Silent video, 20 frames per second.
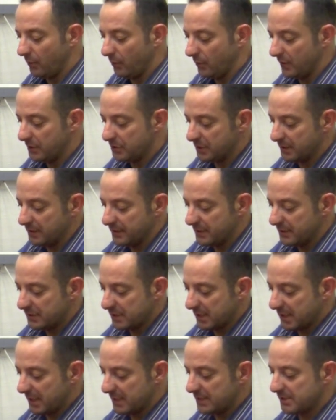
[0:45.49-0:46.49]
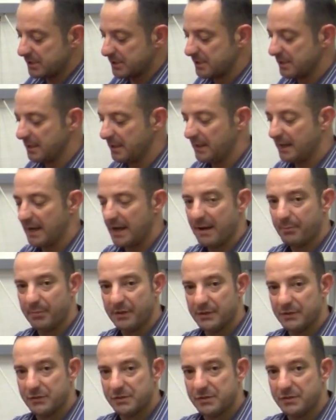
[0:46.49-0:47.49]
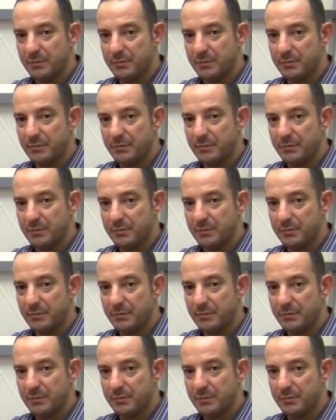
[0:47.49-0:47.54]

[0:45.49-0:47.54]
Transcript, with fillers: which in this case happens